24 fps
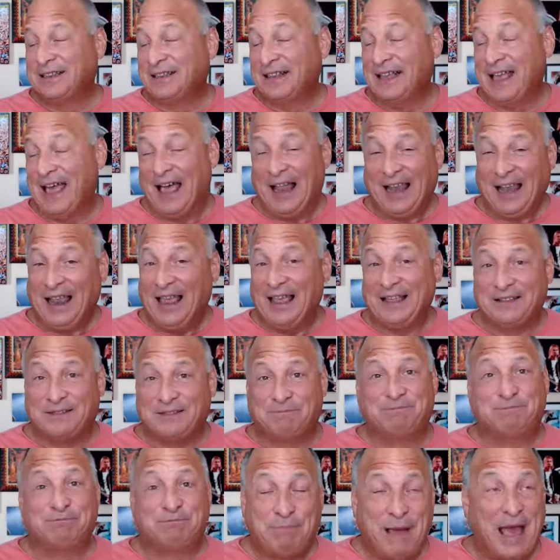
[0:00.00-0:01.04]
LA's
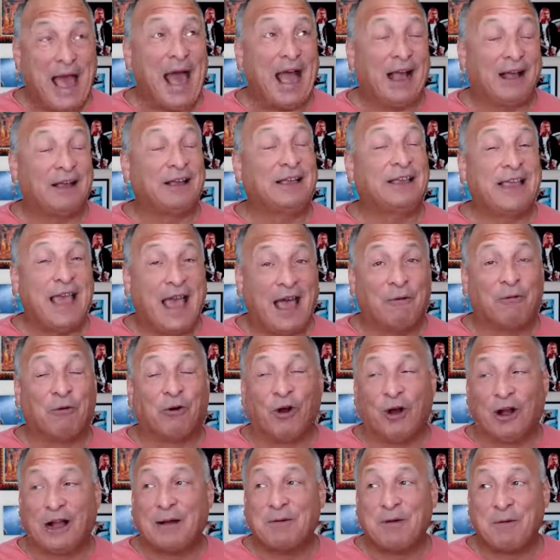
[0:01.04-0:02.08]
back. Yeah,
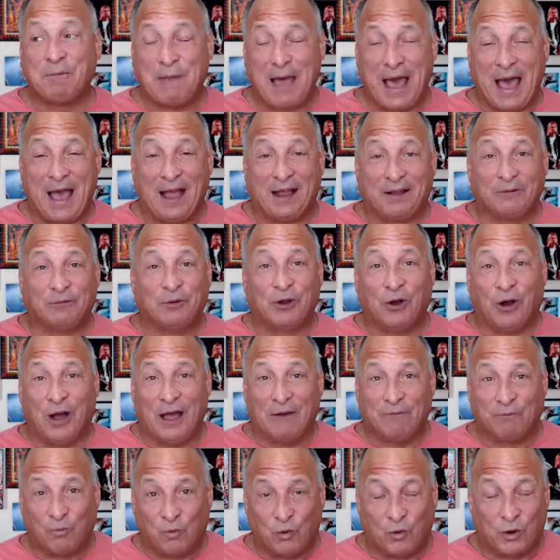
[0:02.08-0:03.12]
we're all coming back. We all
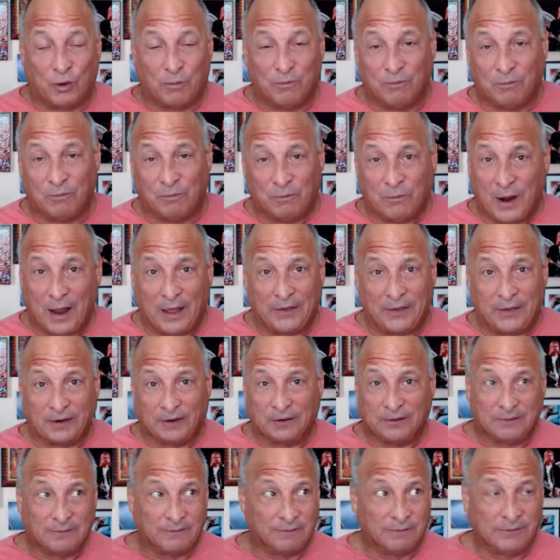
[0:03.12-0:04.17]
have warm
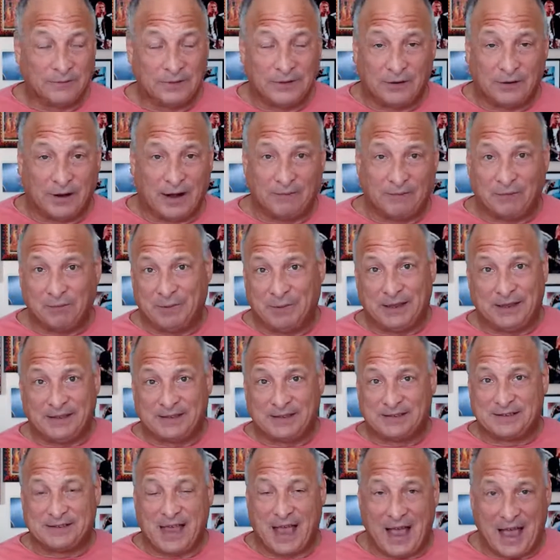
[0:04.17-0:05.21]
weather. You don't have to be
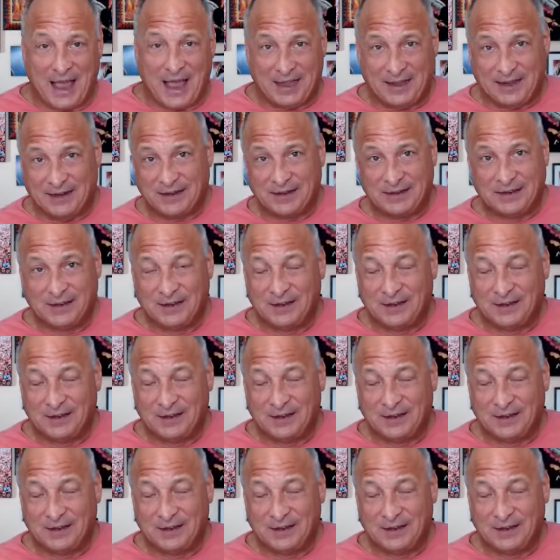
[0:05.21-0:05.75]
inside.